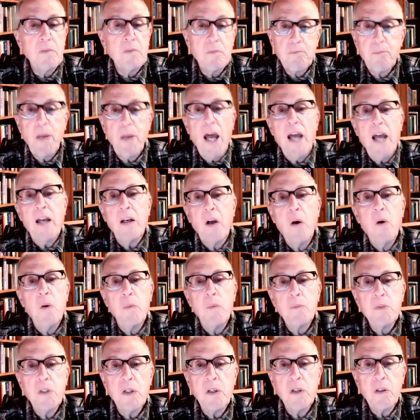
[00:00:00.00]
back
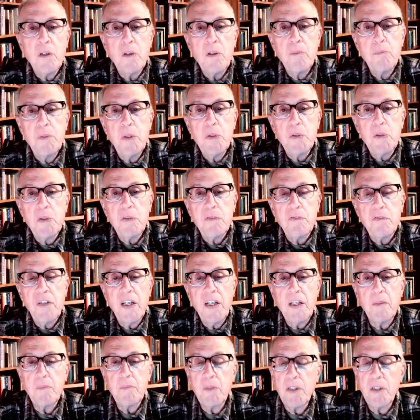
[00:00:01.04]
home to her abusive
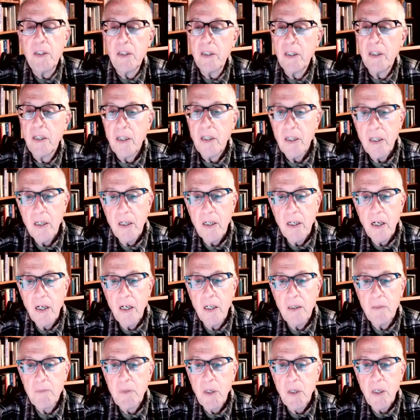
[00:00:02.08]
family,
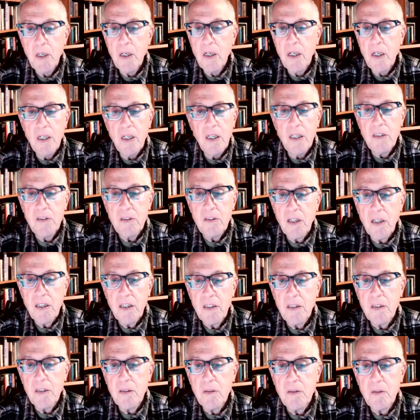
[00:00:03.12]
um, it's
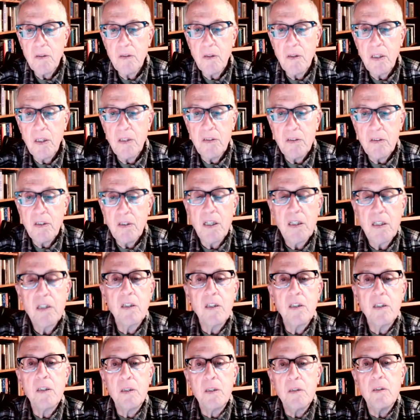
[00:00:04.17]
like it's like
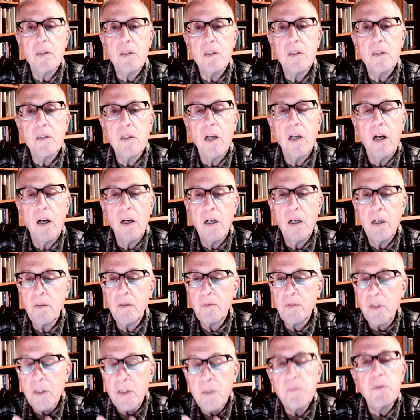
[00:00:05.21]

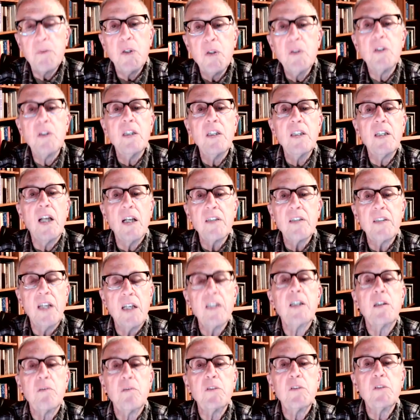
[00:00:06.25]
the community not
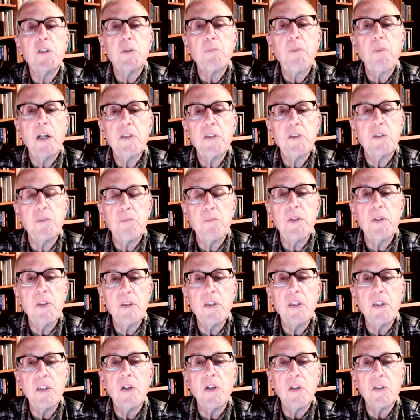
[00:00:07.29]
taking
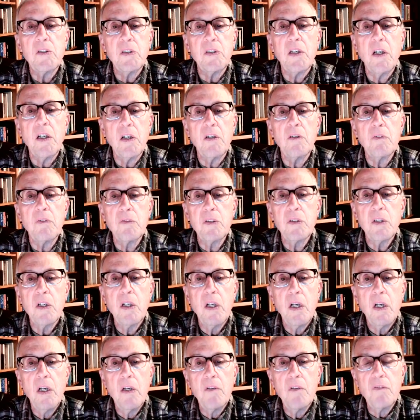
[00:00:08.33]
responsibility ourselves
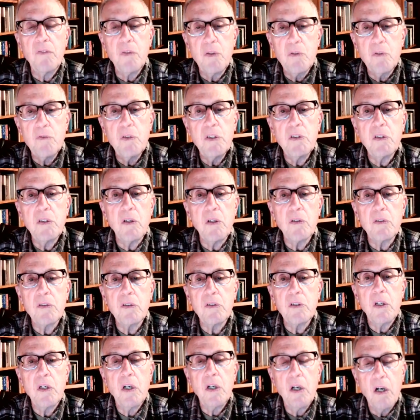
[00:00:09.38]
for the
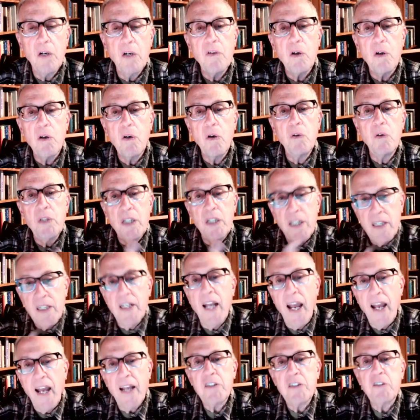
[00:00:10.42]
results of our own
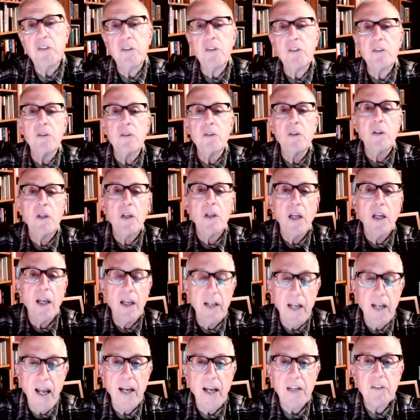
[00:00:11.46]
inaction and
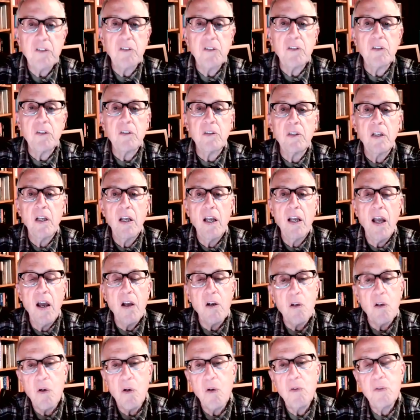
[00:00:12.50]
action and
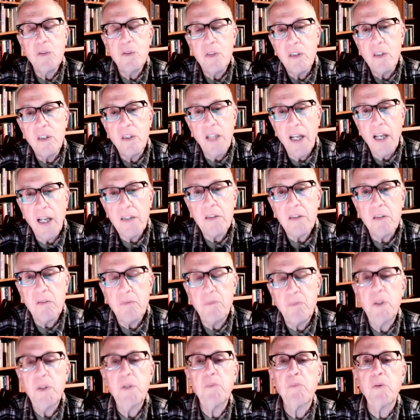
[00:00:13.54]
our own neglect of
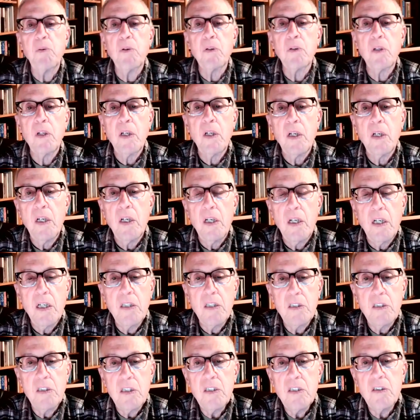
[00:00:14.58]
people.
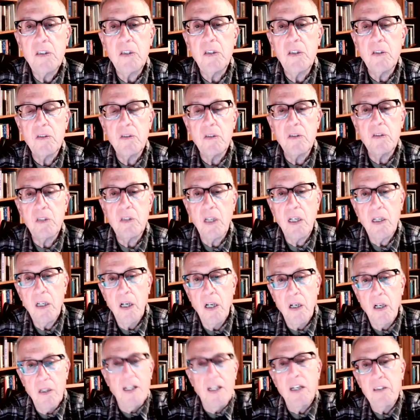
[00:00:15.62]
It's easier to say
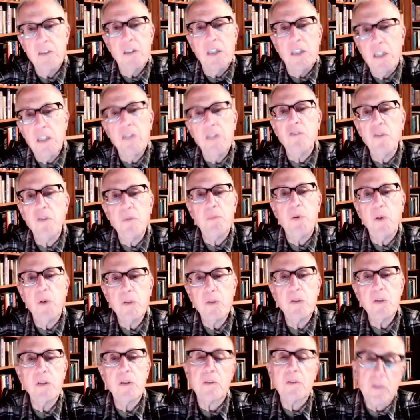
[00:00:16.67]
that's an evil
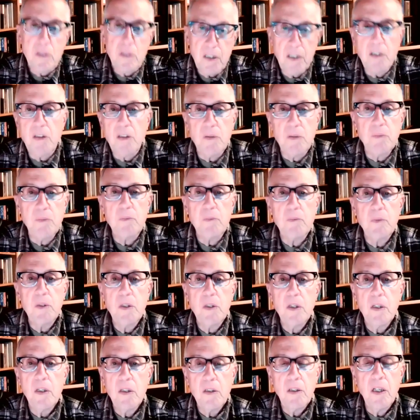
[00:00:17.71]
person, kill him,
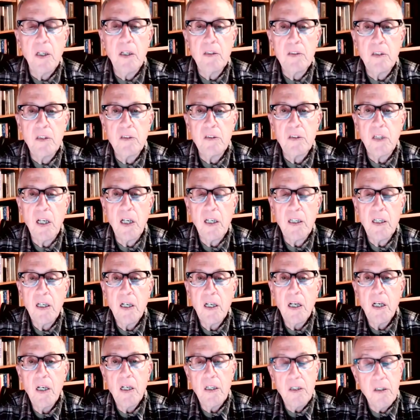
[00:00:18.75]
than to say,
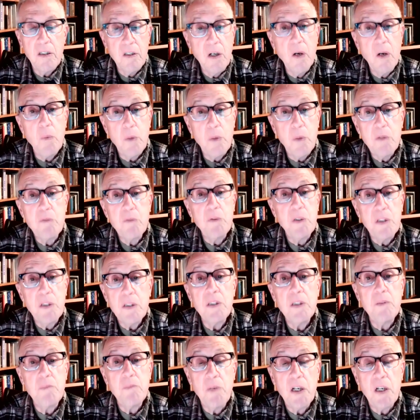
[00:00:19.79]
you know, we
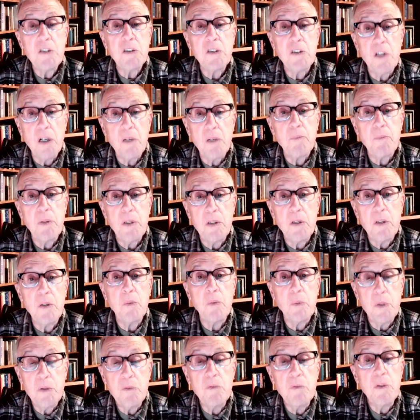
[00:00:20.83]
really messed up here.
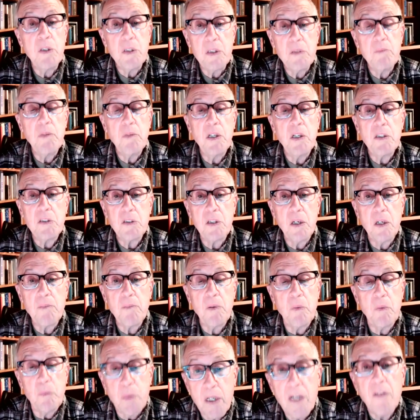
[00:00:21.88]
We really messed up
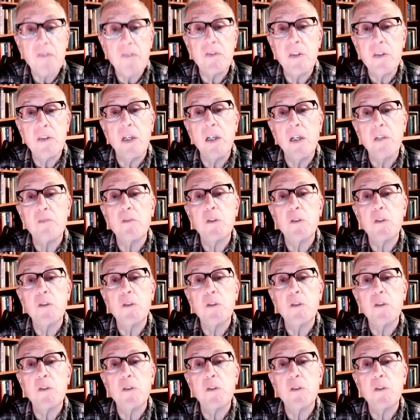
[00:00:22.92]
and we have to take